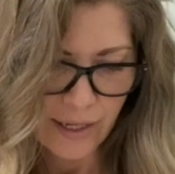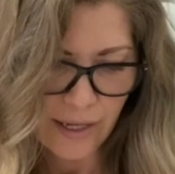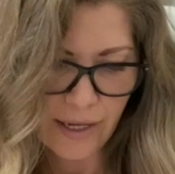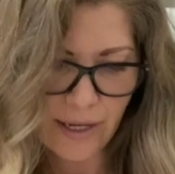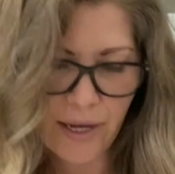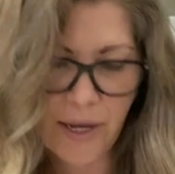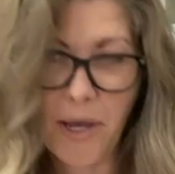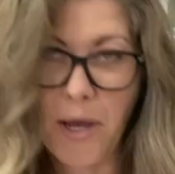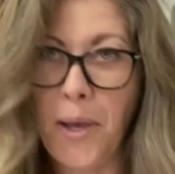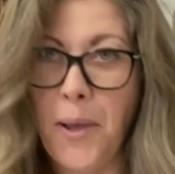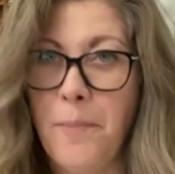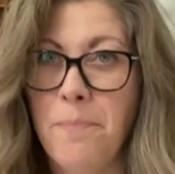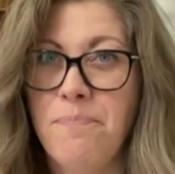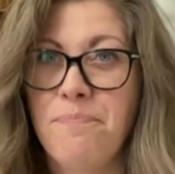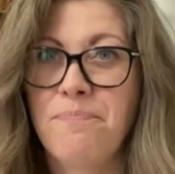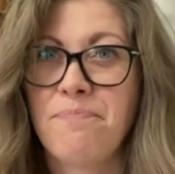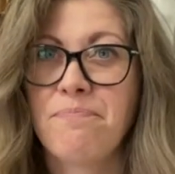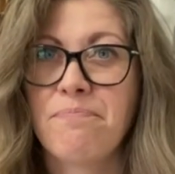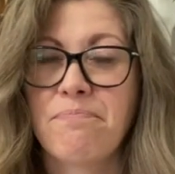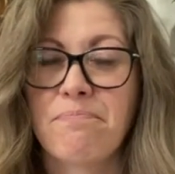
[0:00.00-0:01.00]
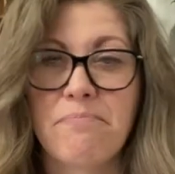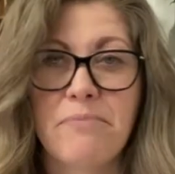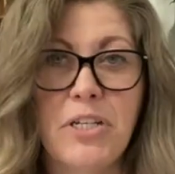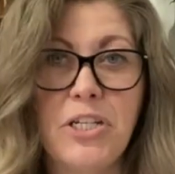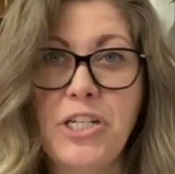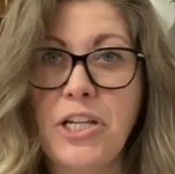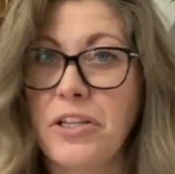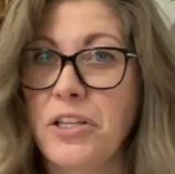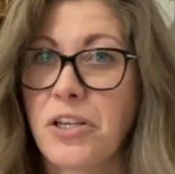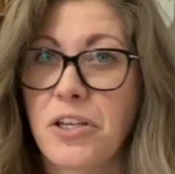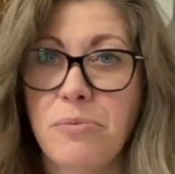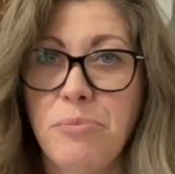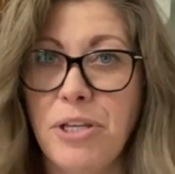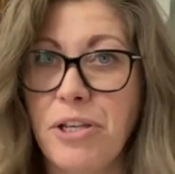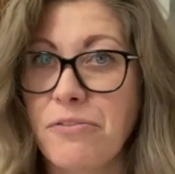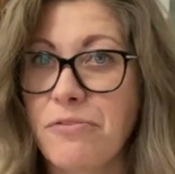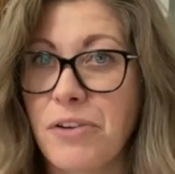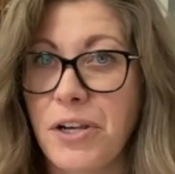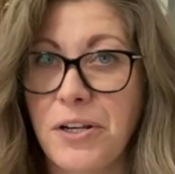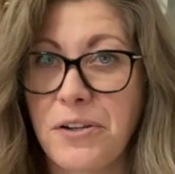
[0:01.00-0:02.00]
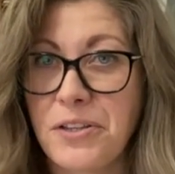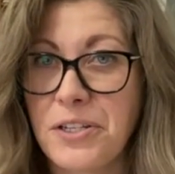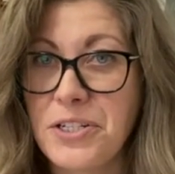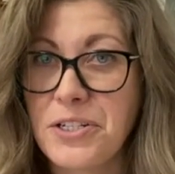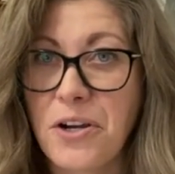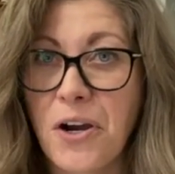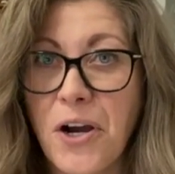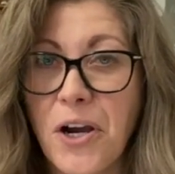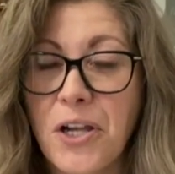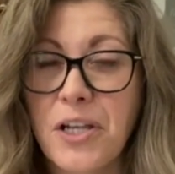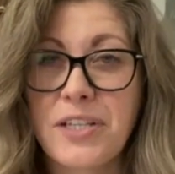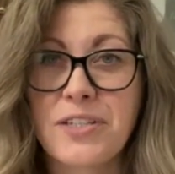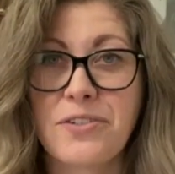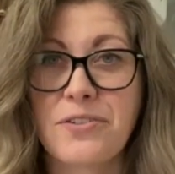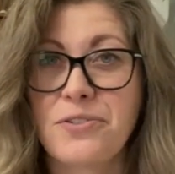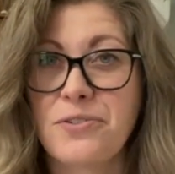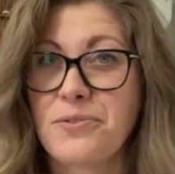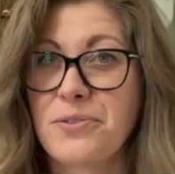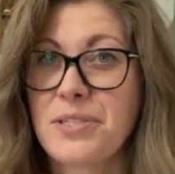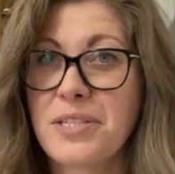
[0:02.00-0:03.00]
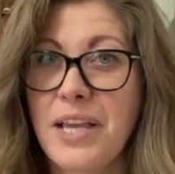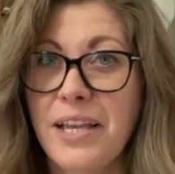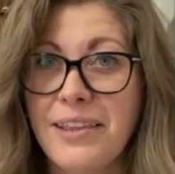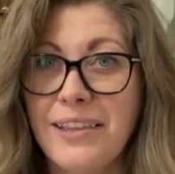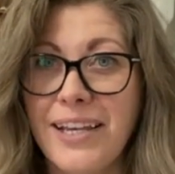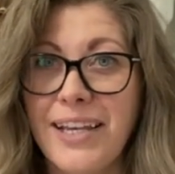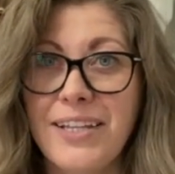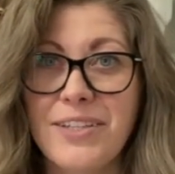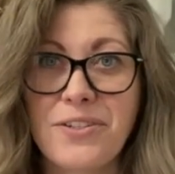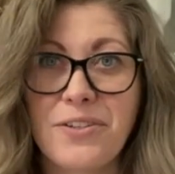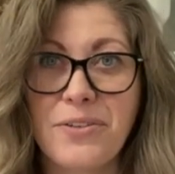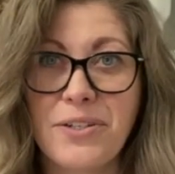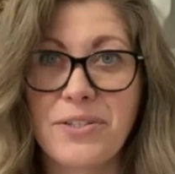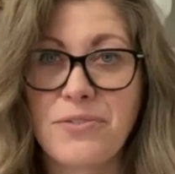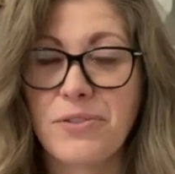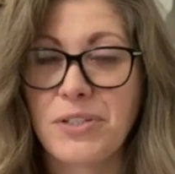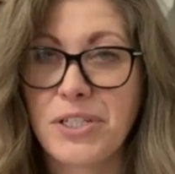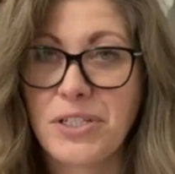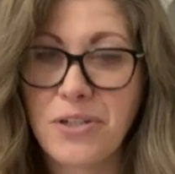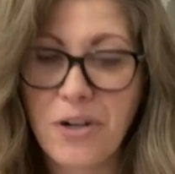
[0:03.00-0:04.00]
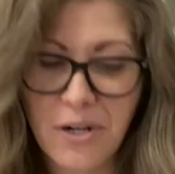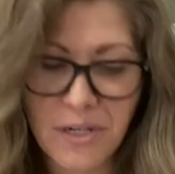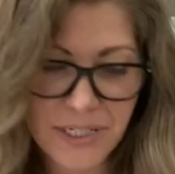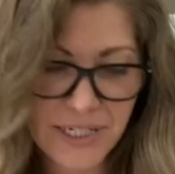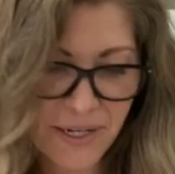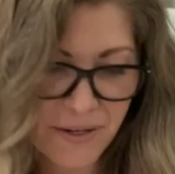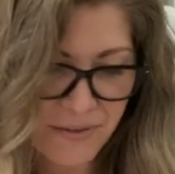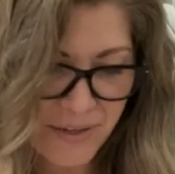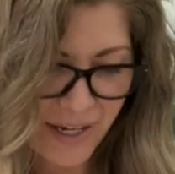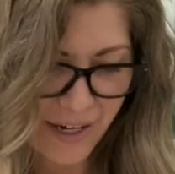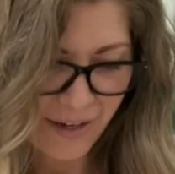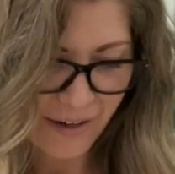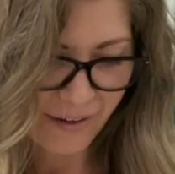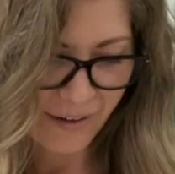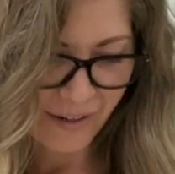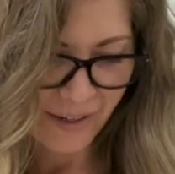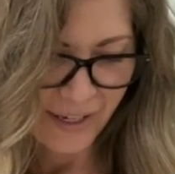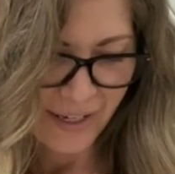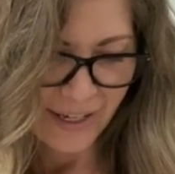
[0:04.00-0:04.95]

Jelly could be afraid of the dark because there's no sunlight, so it's really dark down there.